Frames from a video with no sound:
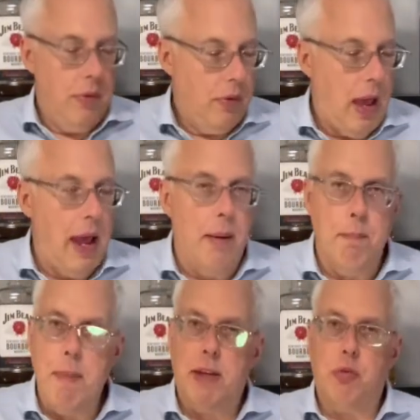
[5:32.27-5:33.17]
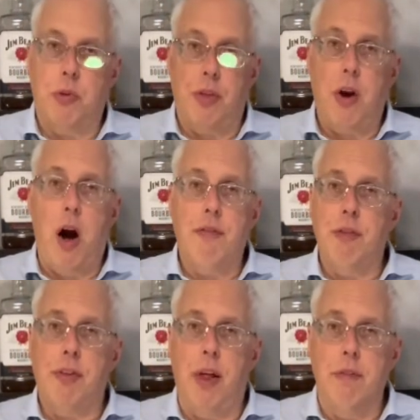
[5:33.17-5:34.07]
and mixed with the coffee
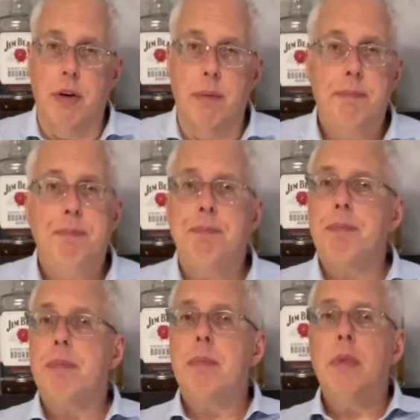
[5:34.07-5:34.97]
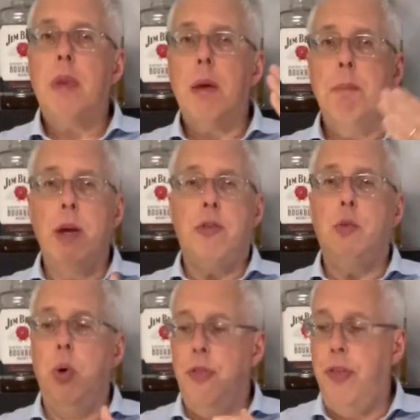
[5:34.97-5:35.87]
flavor, mixed
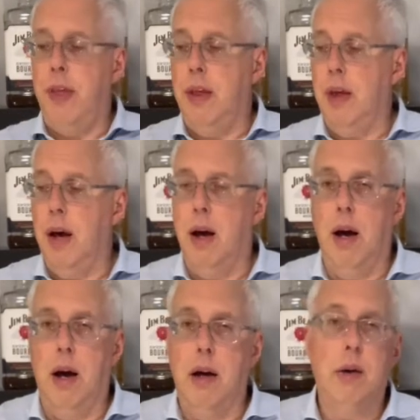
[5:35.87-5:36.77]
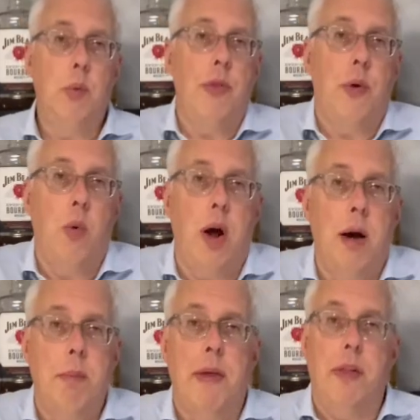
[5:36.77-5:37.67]
with the rum
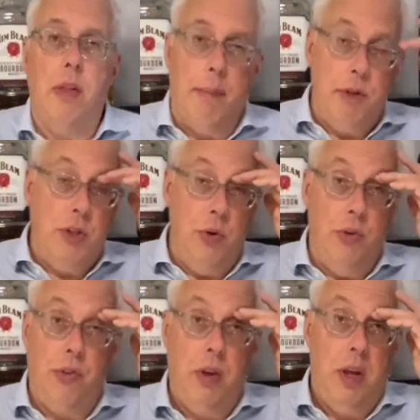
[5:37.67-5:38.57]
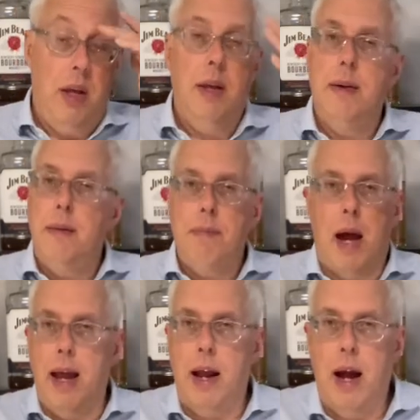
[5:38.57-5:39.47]
and the lemon juice.
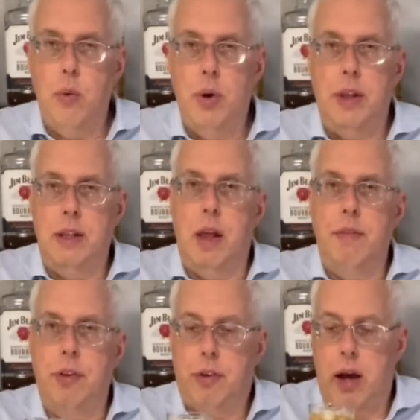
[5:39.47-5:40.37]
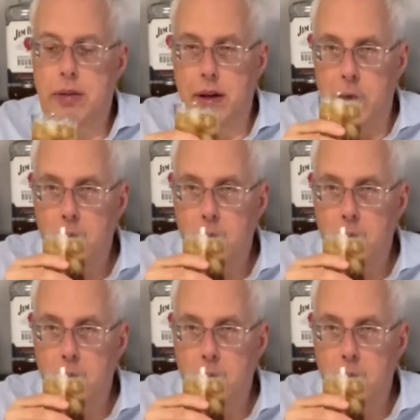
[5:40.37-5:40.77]
I really love this cocktail.